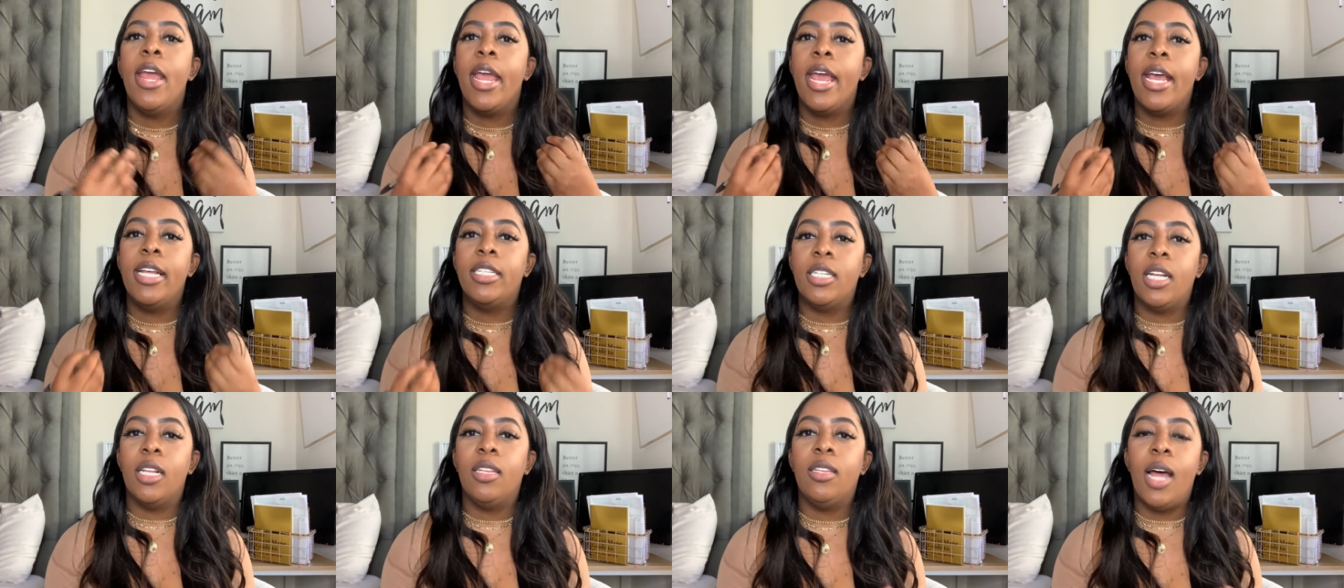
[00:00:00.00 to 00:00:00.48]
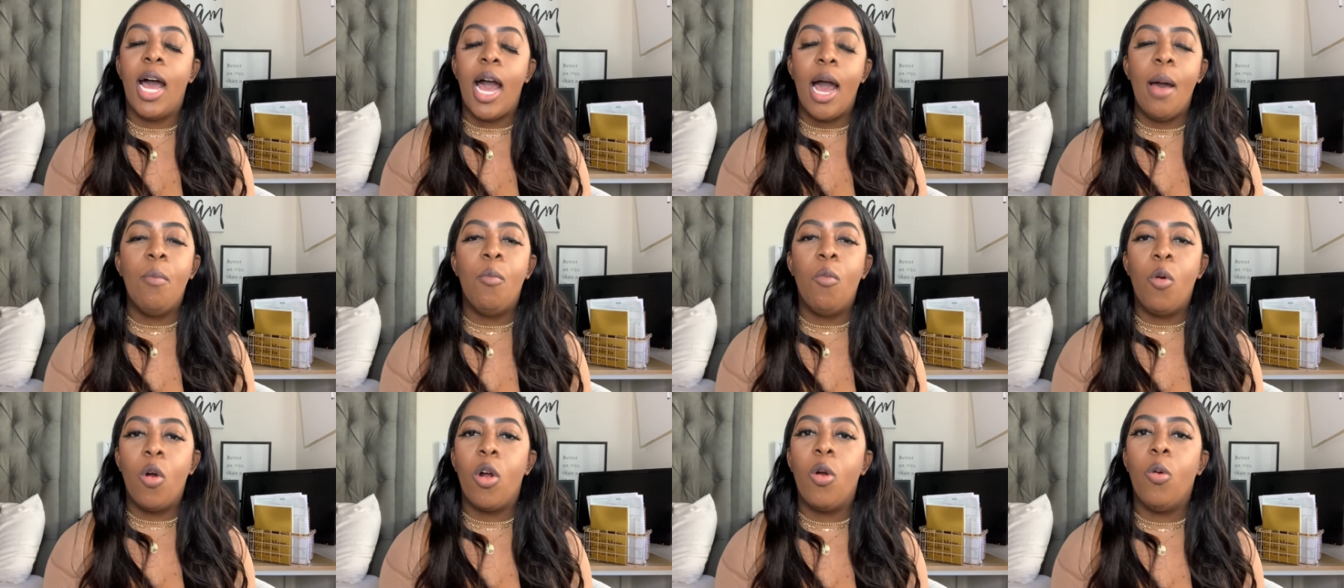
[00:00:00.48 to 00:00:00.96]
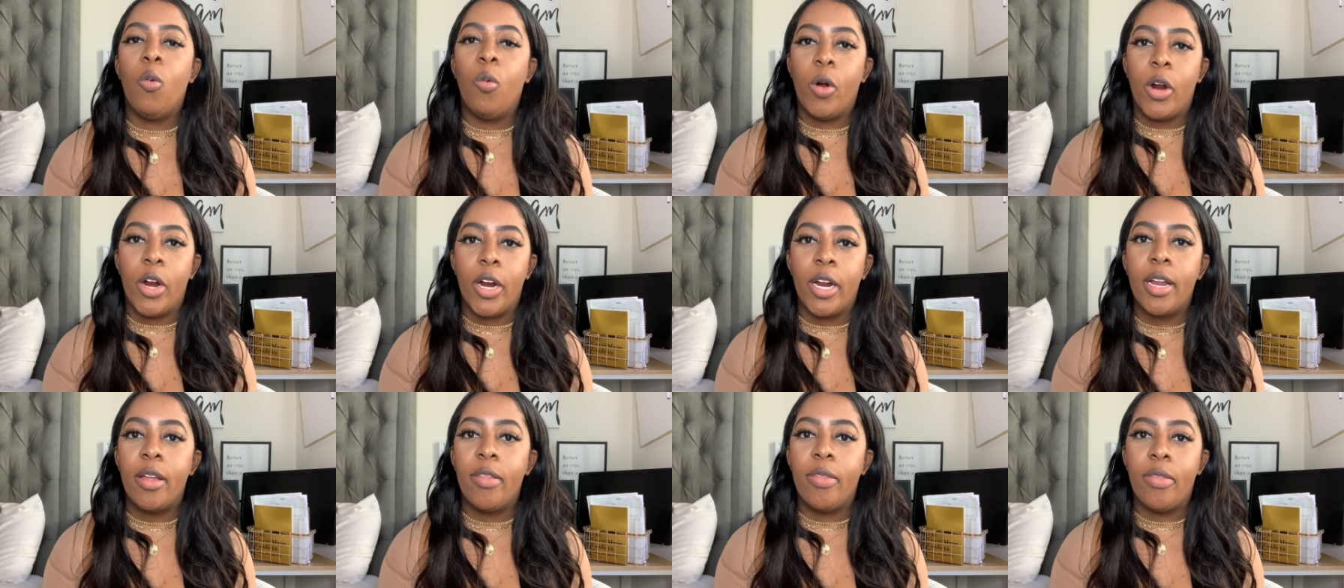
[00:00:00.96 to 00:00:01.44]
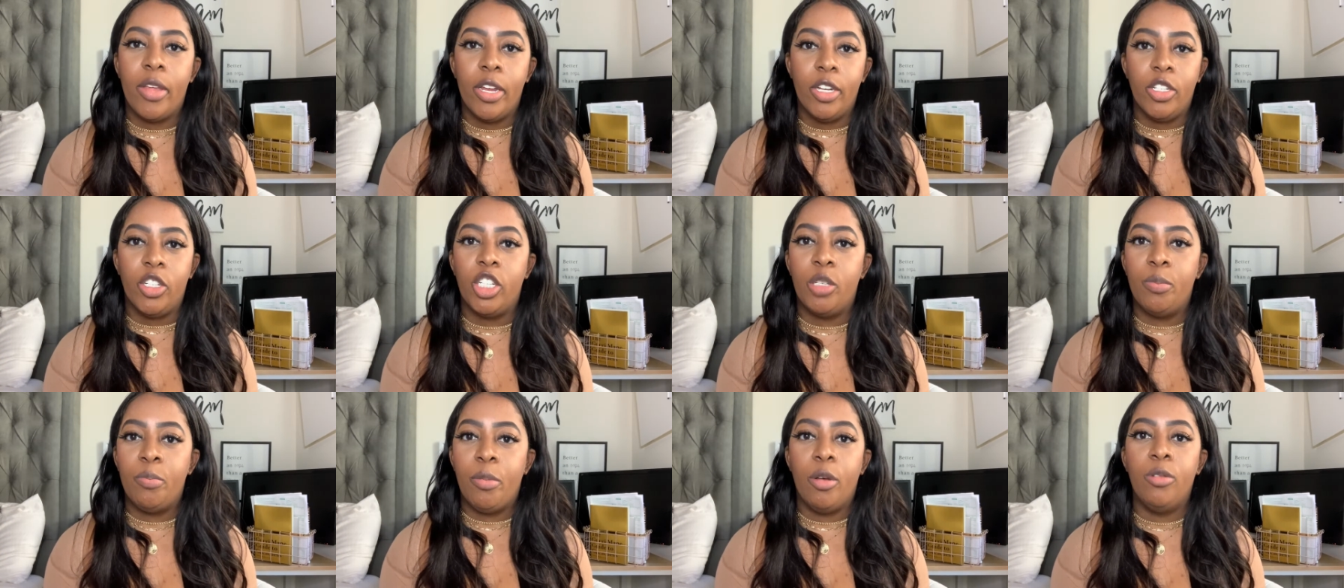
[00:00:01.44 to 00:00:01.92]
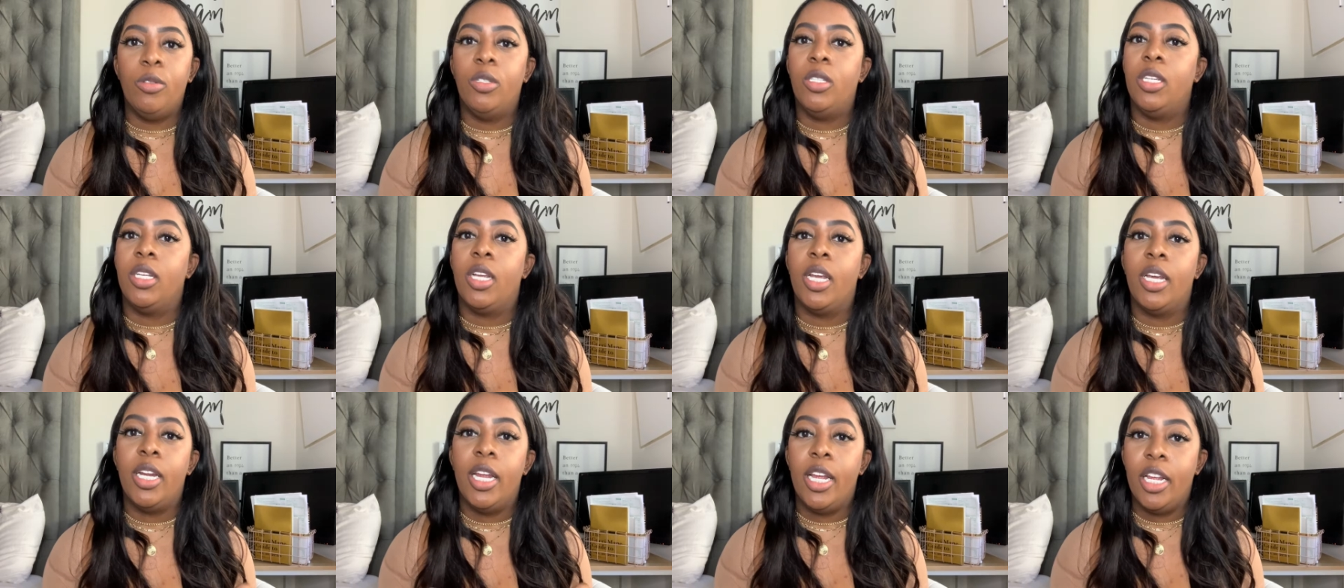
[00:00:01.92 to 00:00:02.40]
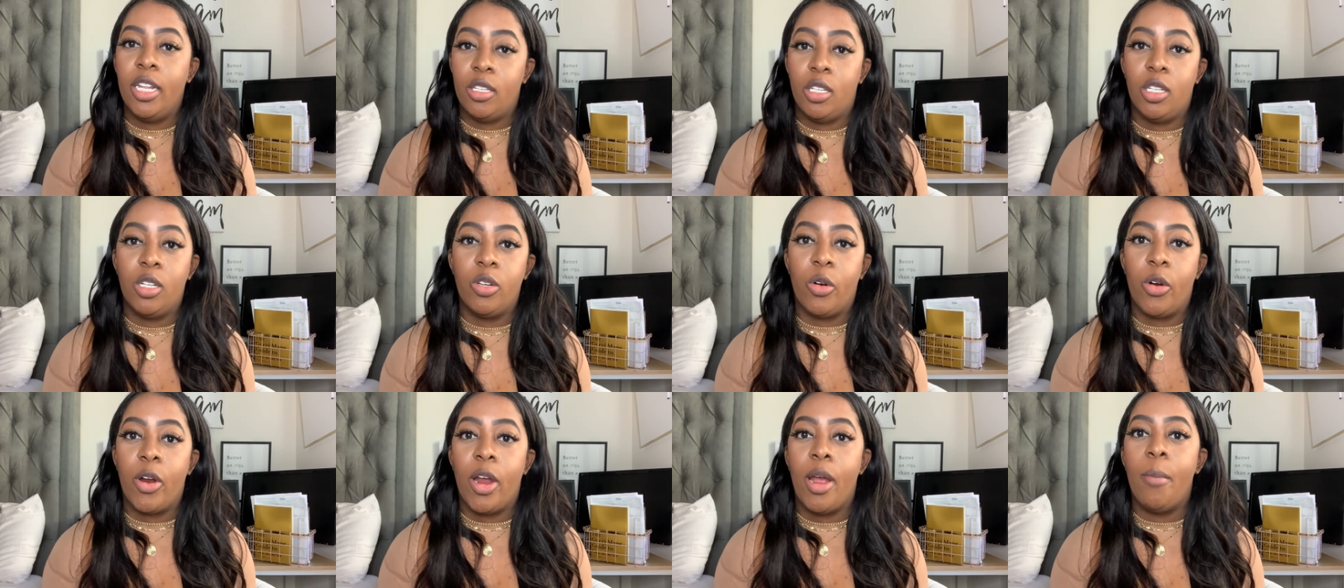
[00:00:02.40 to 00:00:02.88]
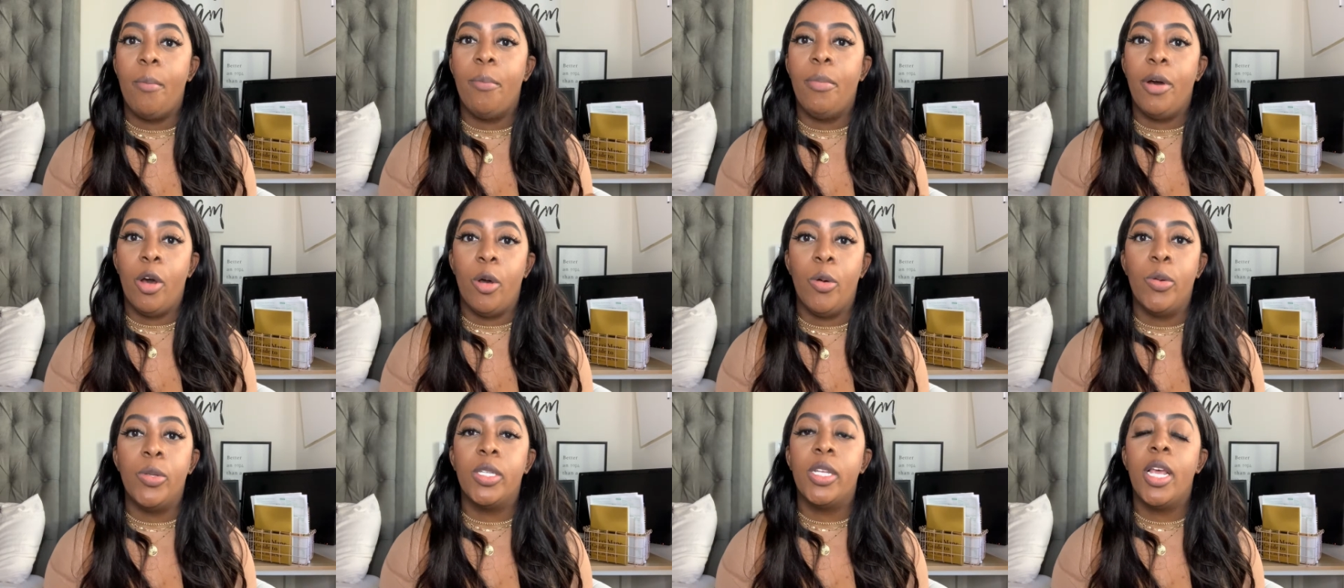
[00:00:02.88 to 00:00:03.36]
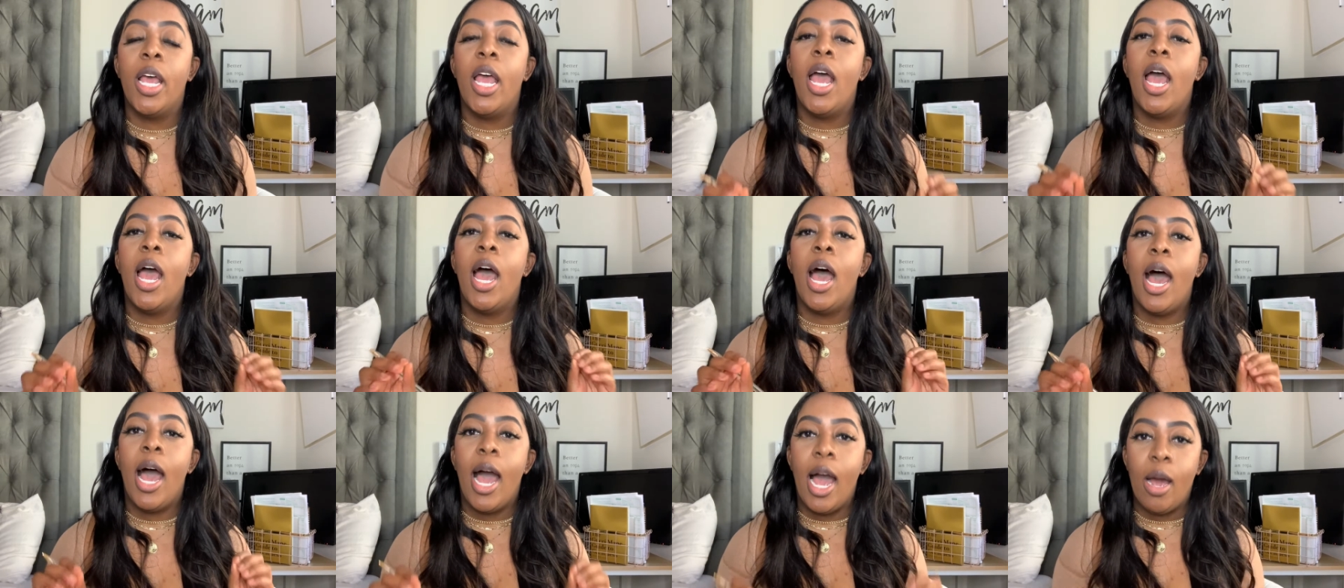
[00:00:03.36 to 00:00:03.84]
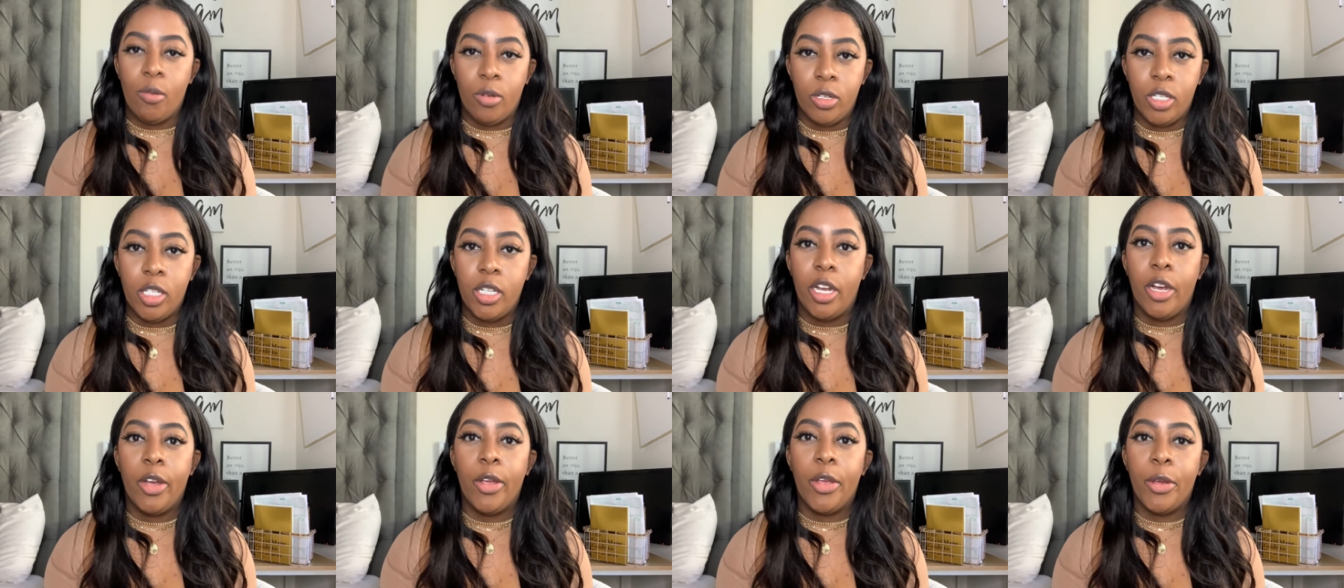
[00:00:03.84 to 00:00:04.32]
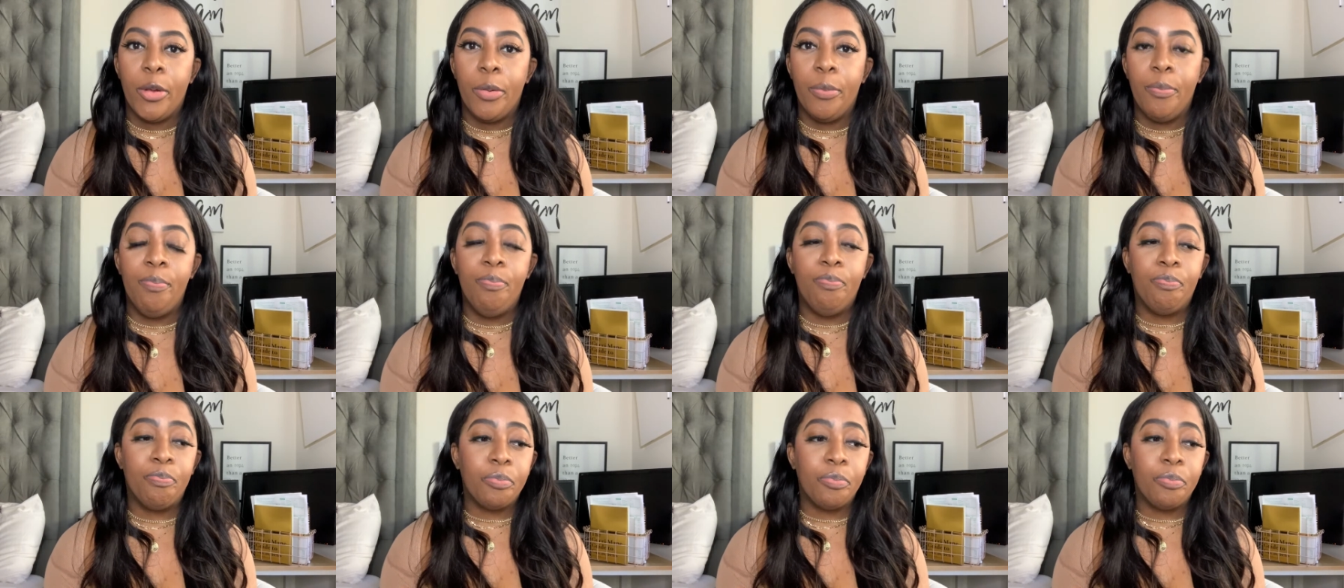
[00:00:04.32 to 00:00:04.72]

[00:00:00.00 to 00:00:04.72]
It's a lot more work than just posting an Instagram post, I will tell you